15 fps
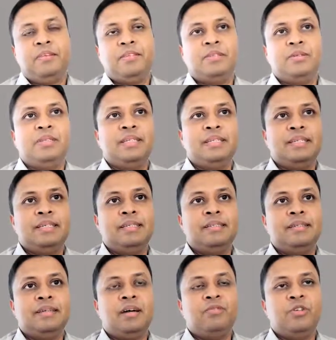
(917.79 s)
So this
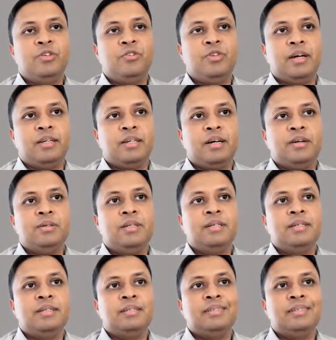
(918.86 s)
is how you find out